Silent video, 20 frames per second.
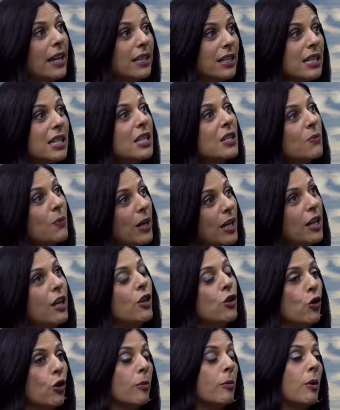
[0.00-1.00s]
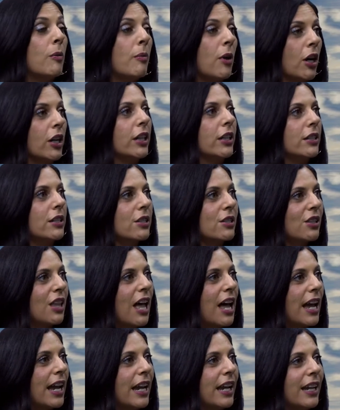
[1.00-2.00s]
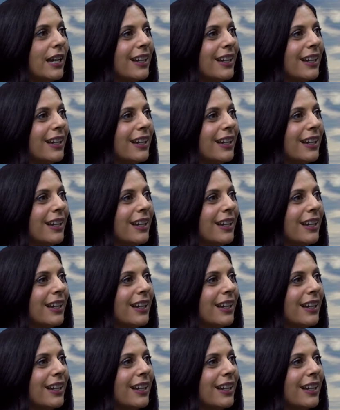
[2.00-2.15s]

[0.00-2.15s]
This is what a normal market's like.